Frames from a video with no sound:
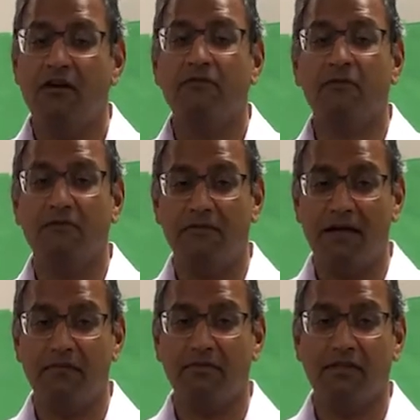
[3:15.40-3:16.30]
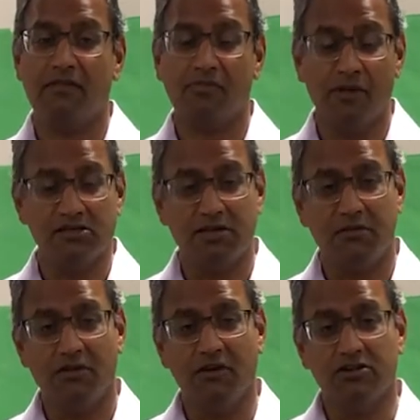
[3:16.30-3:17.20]
for families, especially
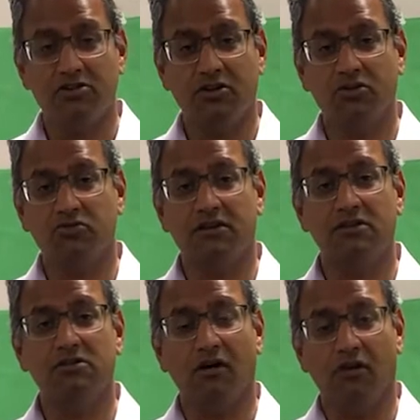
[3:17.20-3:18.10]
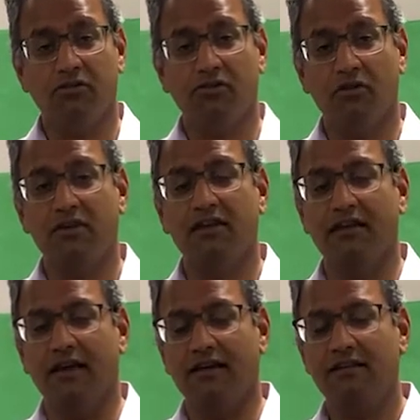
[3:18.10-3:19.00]
with young children, to also
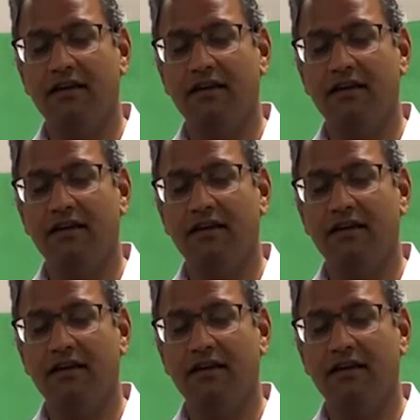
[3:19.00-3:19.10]
connect.